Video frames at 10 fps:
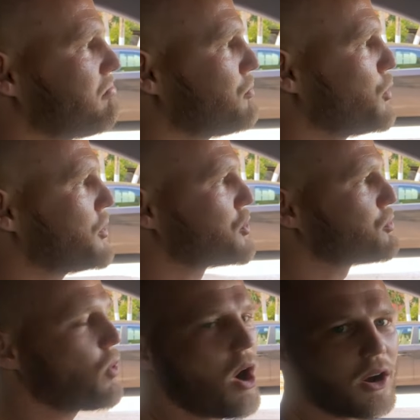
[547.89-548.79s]
And I'm
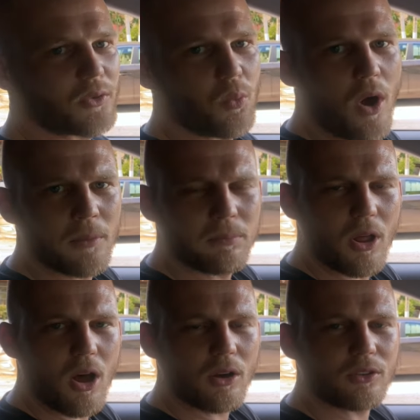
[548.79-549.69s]
sure you're
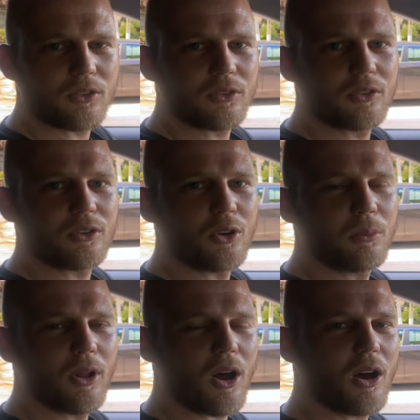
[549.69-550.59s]
super happy
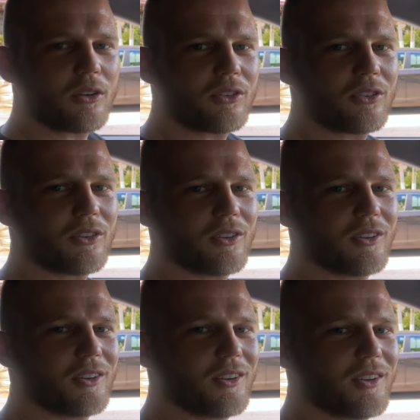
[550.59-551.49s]
that I gave you this
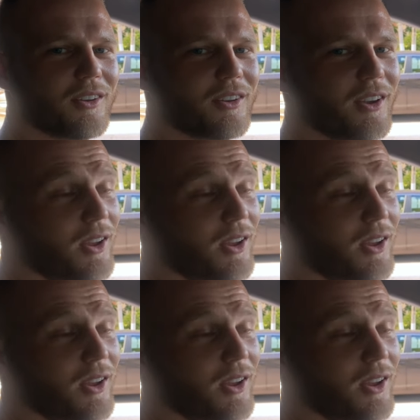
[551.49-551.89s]
tip, right?